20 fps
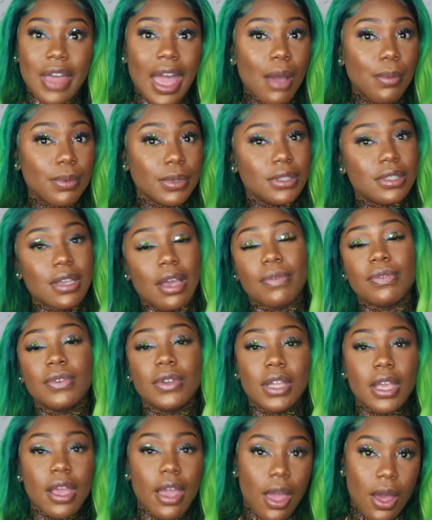That would
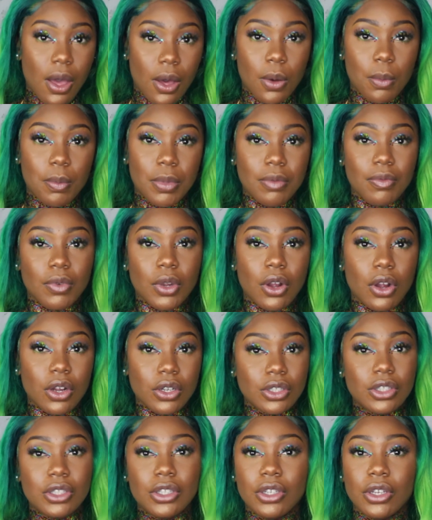definitely help in
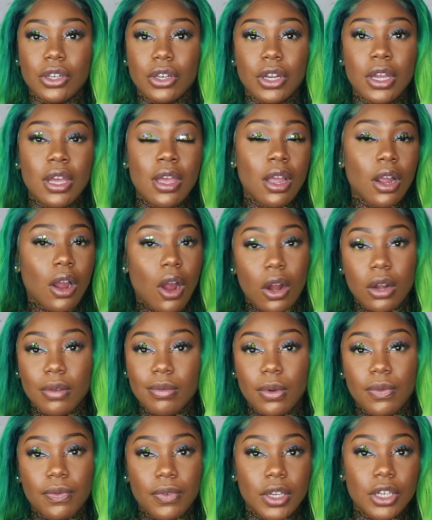regards to your
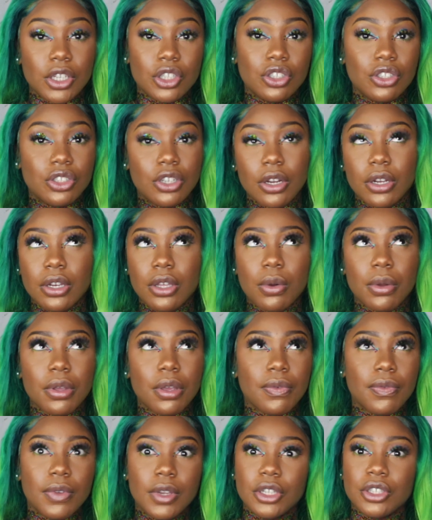Carnival fitness journey or
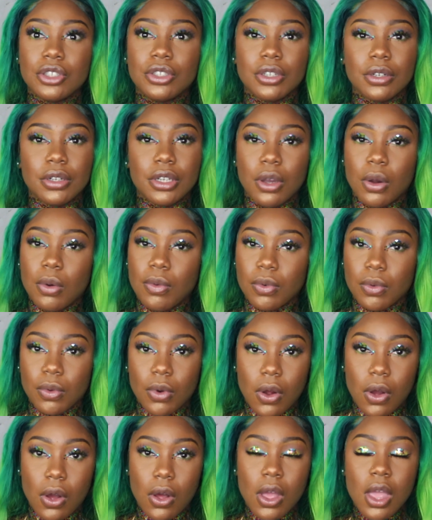your fitness journey
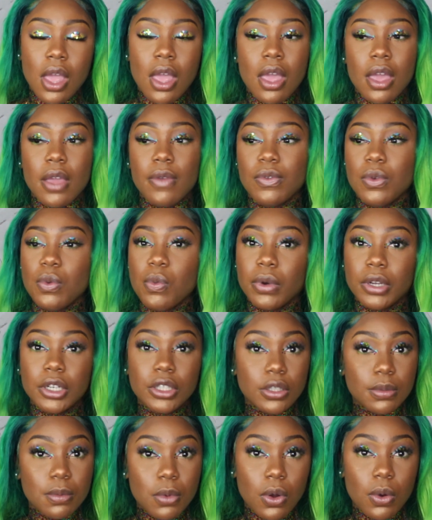overall. If you want
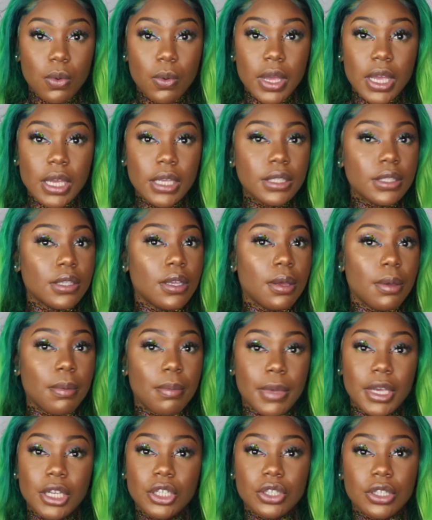a small waist,
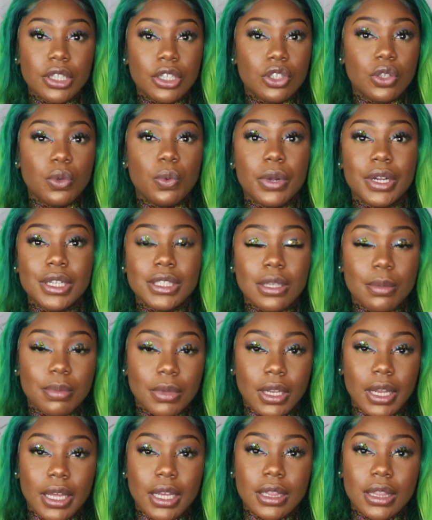make sure that you're wearing
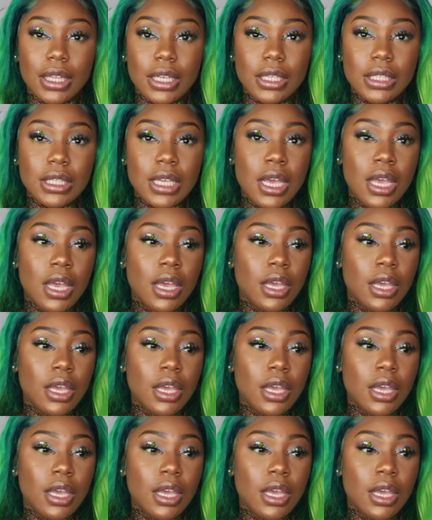something like this.